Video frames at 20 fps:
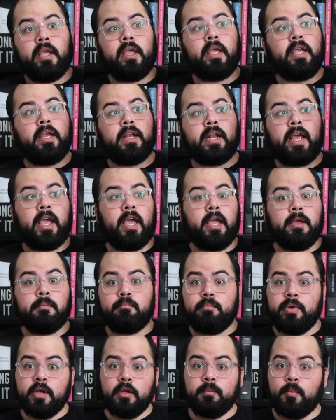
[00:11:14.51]
in a
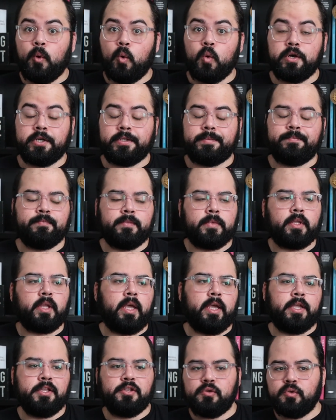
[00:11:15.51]
billboard,
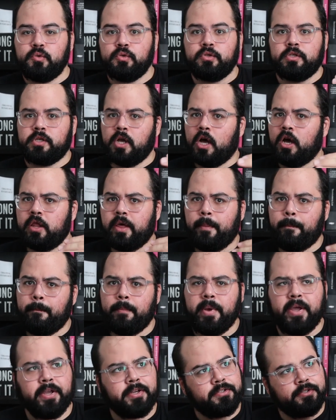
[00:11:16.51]
and you saw that
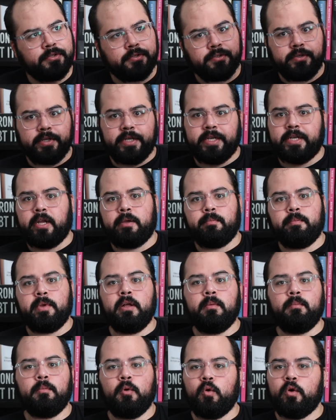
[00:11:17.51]
picture in a
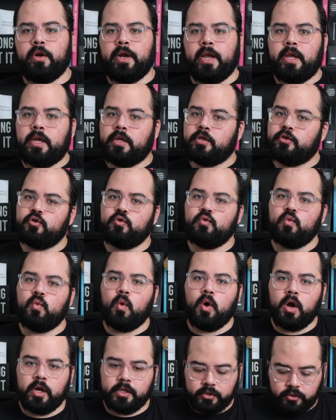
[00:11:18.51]
billboard and you
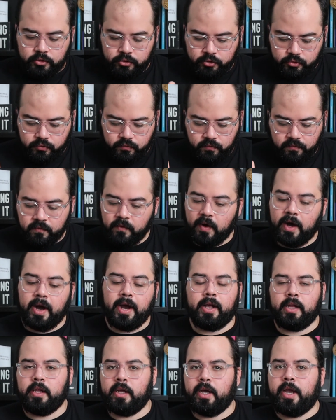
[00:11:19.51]
want to
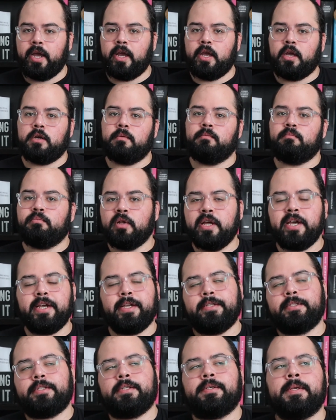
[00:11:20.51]
file a
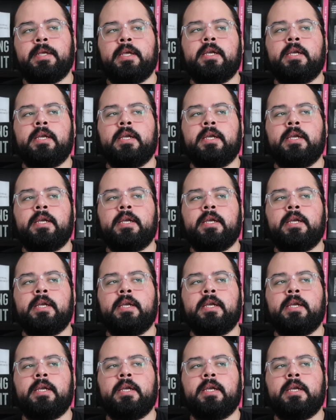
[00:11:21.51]
complaint.